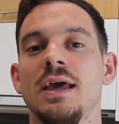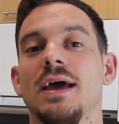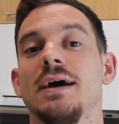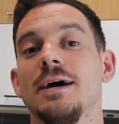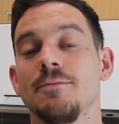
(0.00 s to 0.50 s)

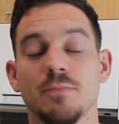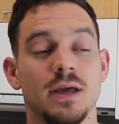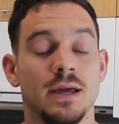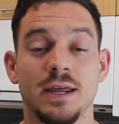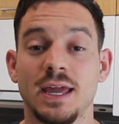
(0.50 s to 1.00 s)

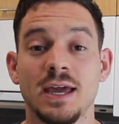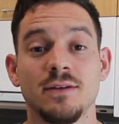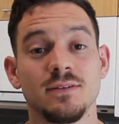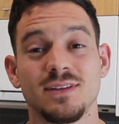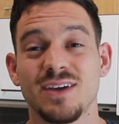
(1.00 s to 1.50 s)
And
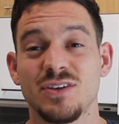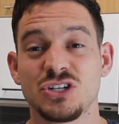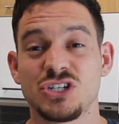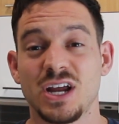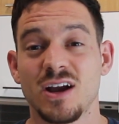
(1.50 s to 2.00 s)
again, give it a
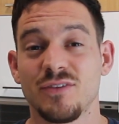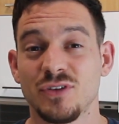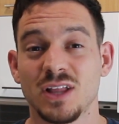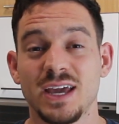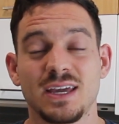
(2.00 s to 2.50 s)
share if
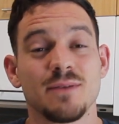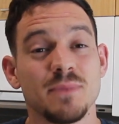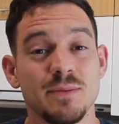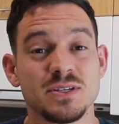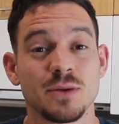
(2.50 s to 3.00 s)
you like it.
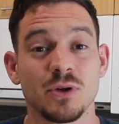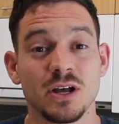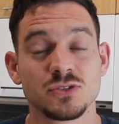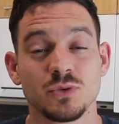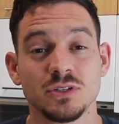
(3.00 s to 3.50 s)
Maybe someone
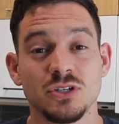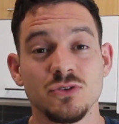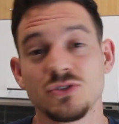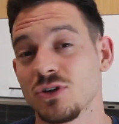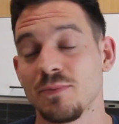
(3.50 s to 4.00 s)
else will
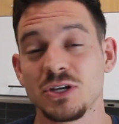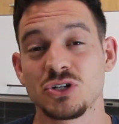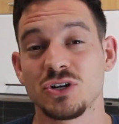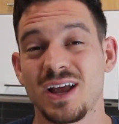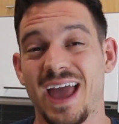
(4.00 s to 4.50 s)
too, so make
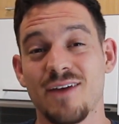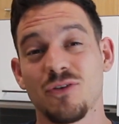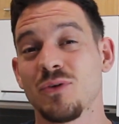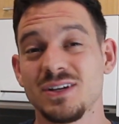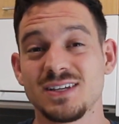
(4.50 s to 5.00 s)
sure
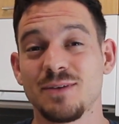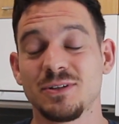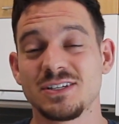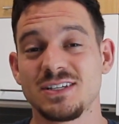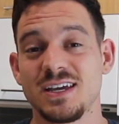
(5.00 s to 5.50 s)
everyone is able
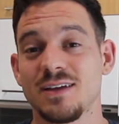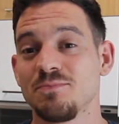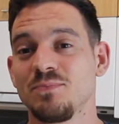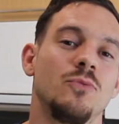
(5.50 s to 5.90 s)
to see it.